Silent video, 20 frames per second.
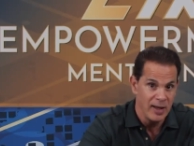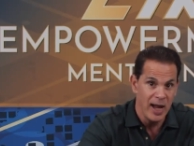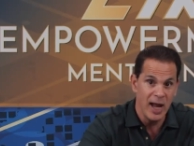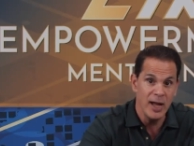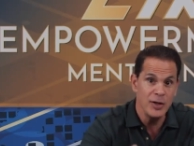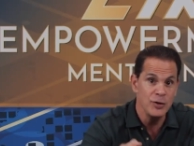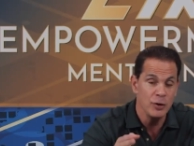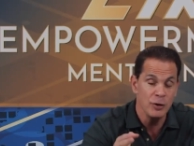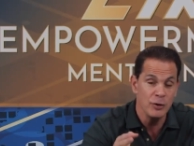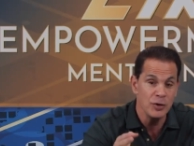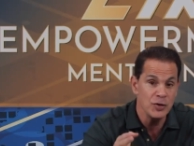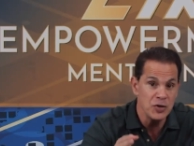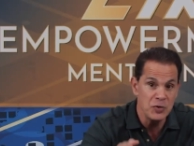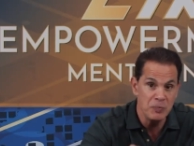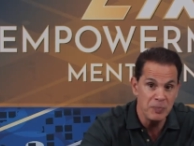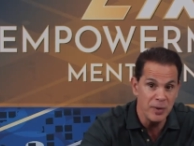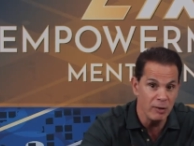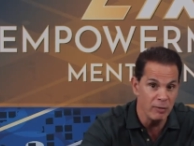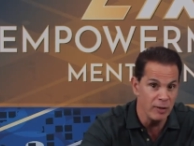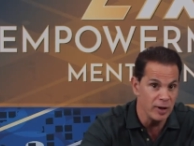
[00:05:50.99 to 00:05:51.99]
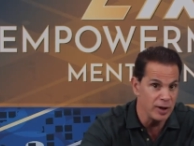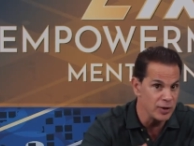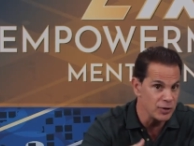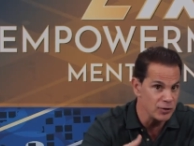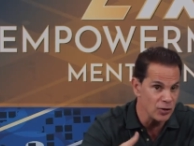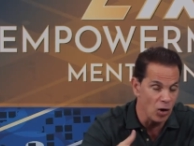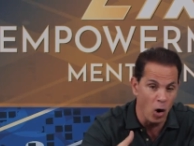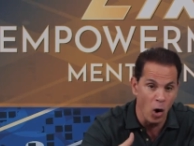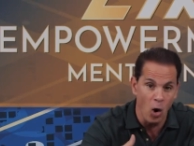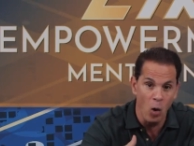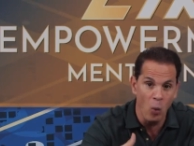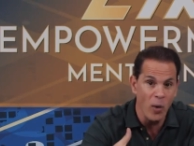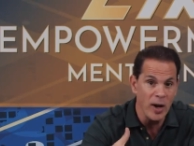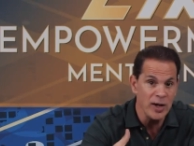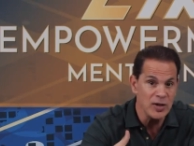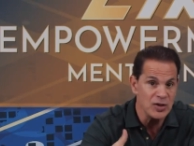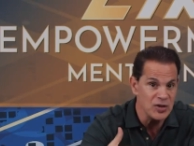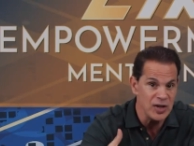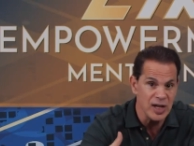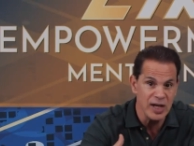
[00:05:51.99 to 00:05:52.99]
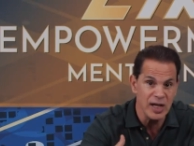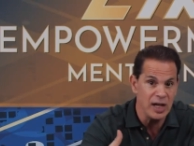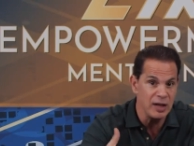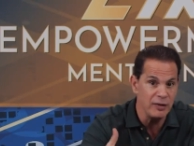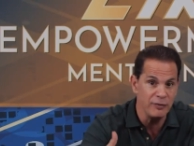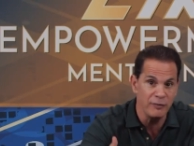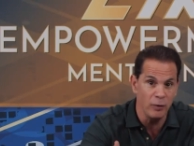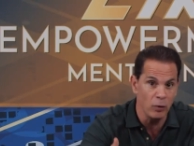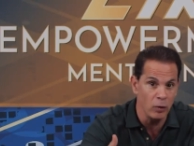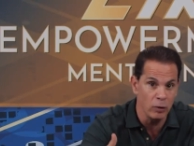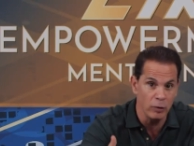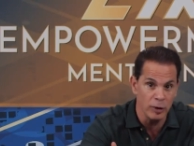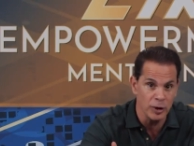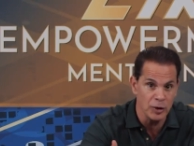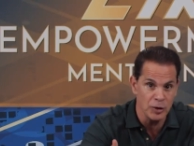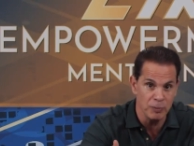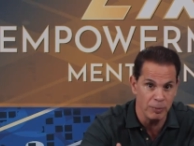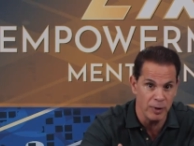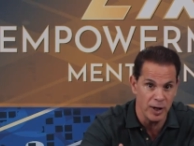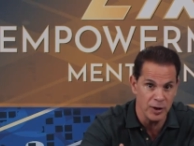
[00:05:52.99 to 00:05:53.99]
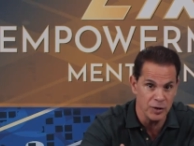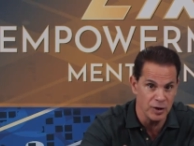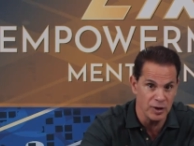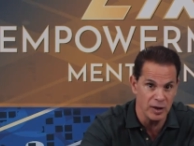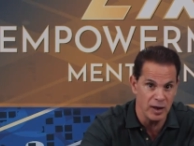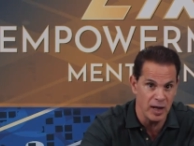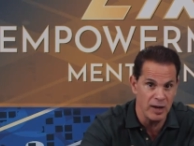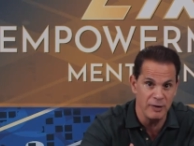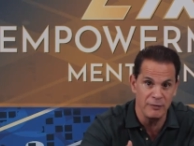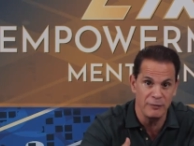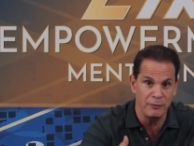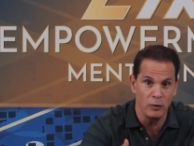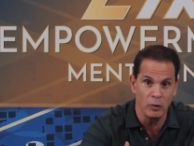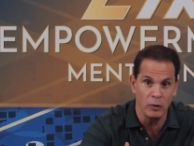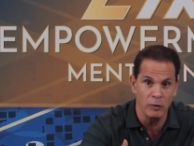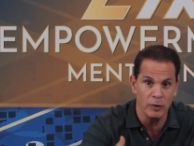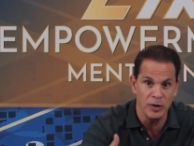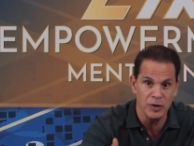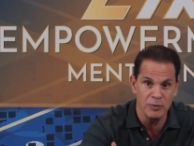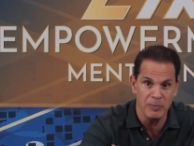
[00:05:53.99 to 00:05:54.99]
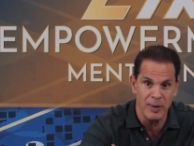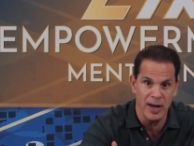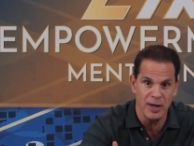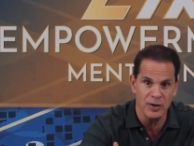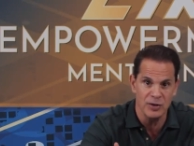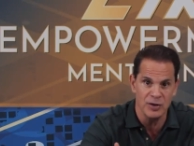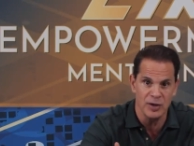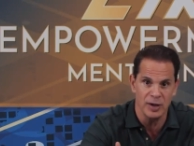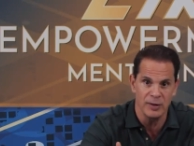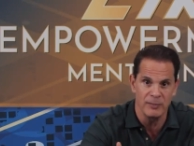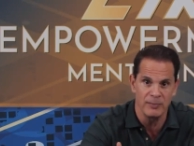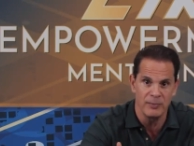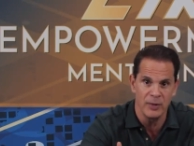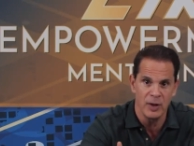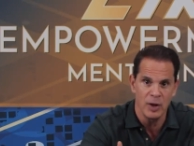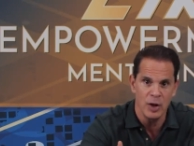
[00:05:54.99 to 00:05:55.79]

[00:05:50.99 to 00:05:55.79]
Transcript: and your spirit is always seeking fuller expression and fuller expansion,